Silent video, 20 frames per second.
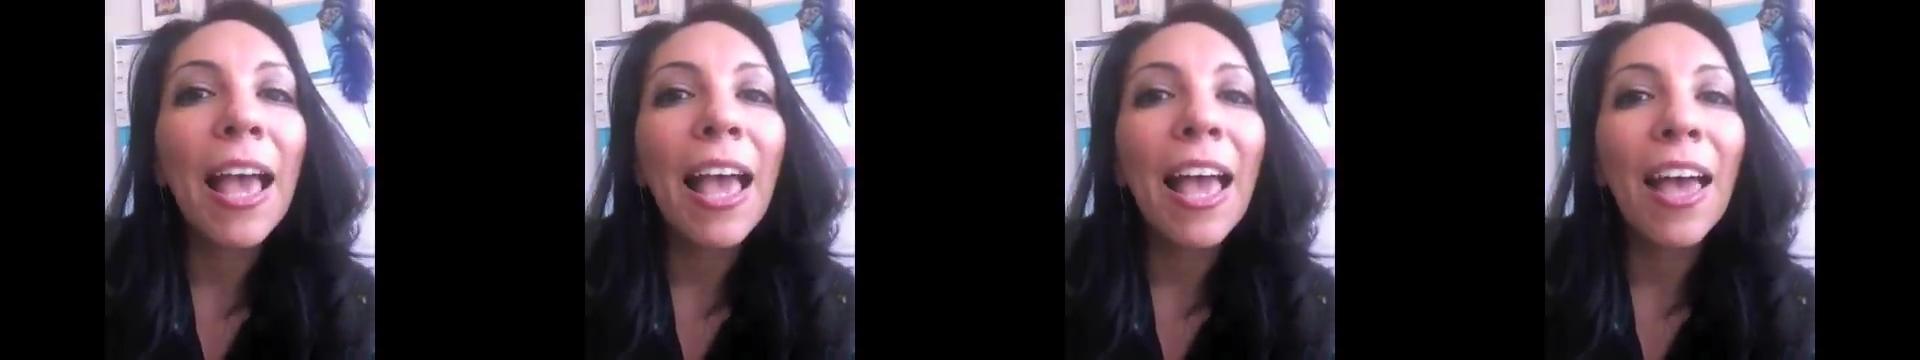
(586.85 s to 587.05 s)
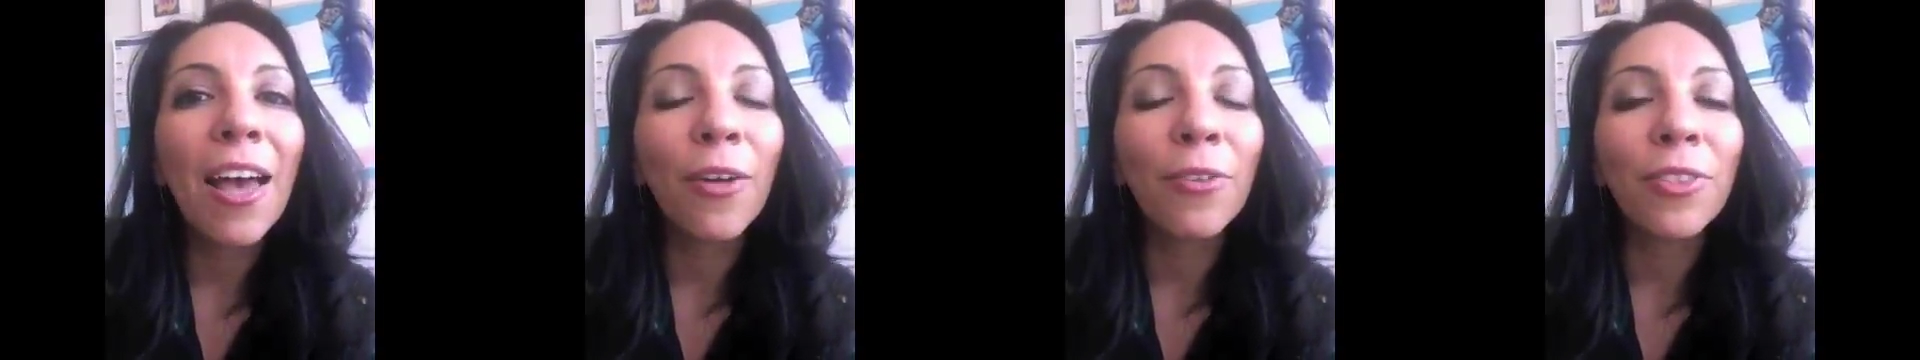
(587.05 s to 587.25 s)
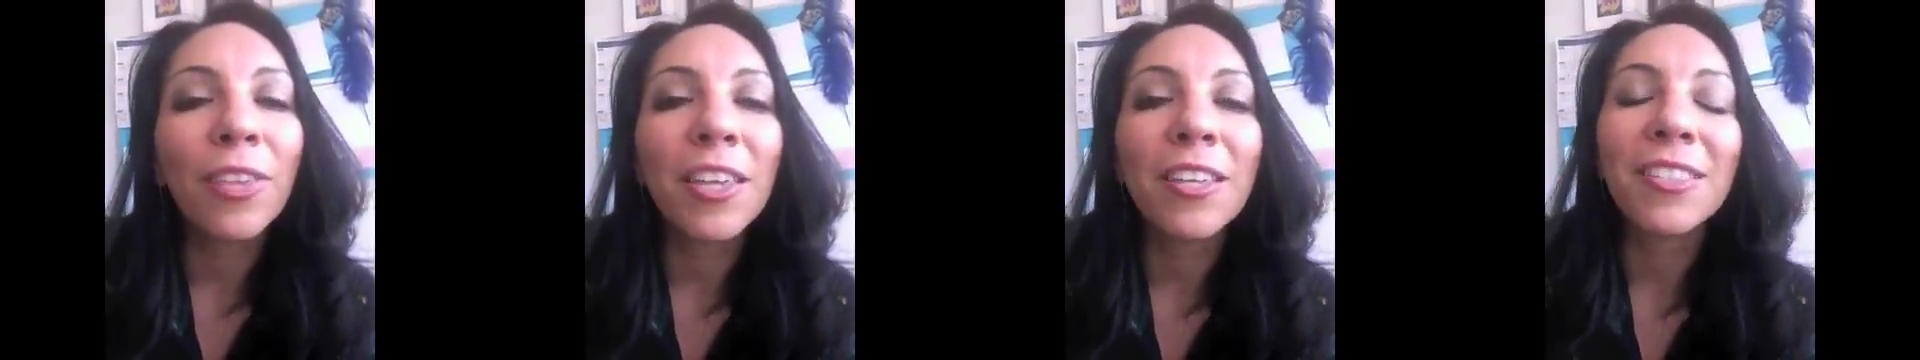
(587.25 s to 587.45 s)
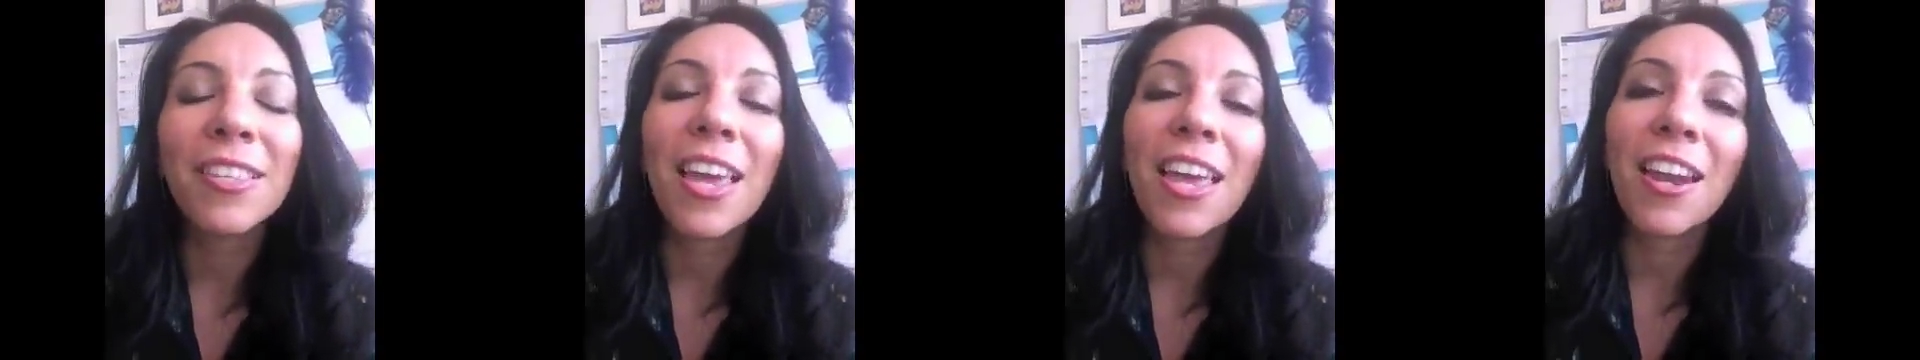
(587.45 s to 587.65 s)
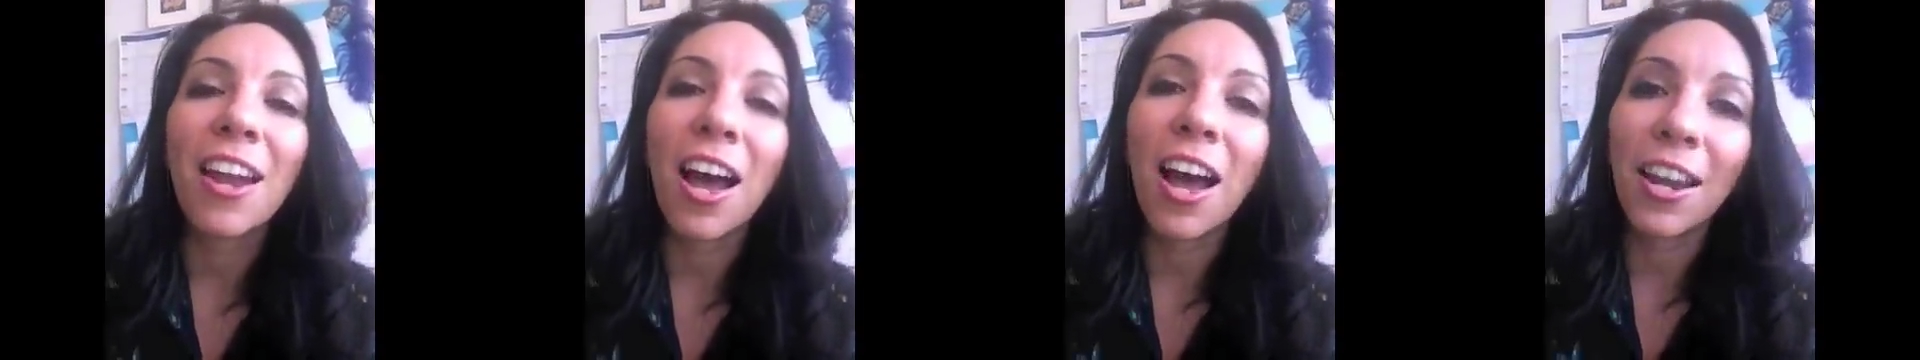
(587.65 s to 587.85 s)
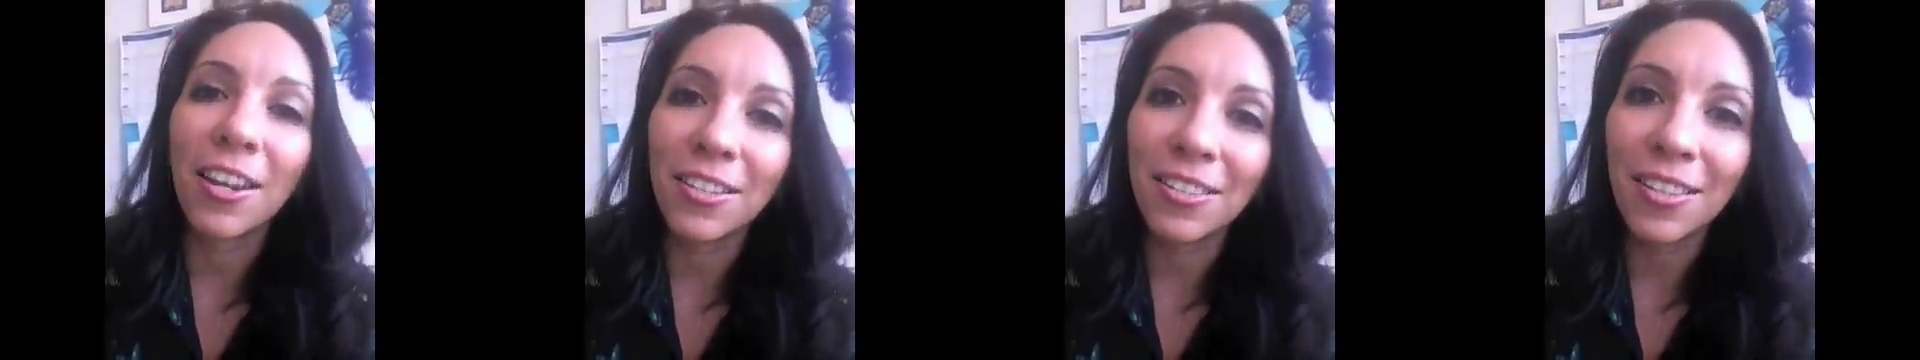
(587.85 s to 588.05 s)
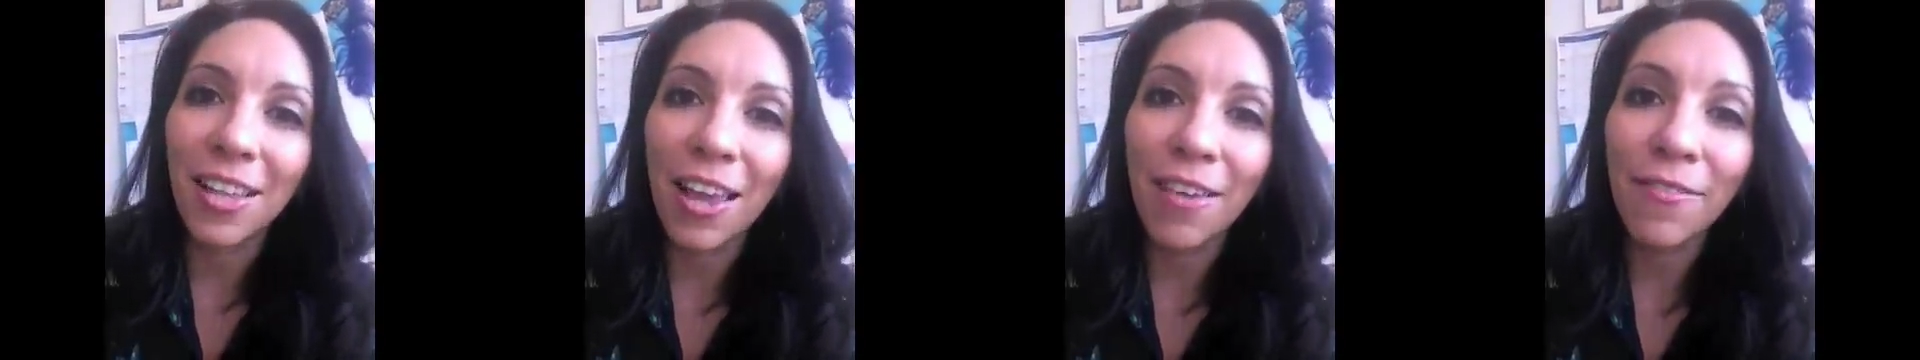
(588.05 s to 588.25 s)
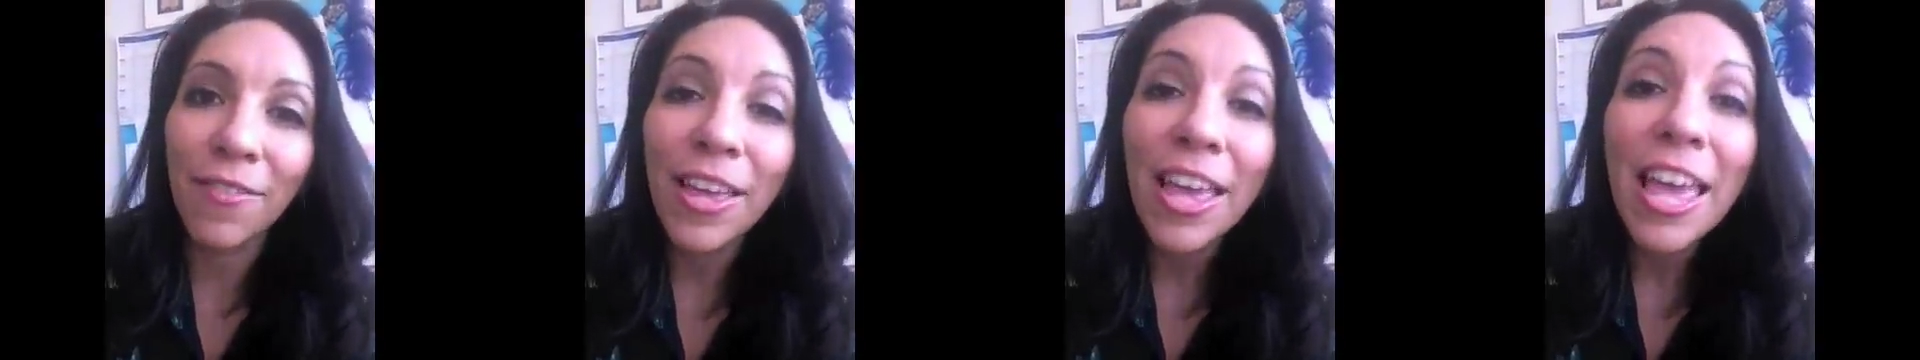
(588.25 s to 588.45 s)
healthiest, and hottest life.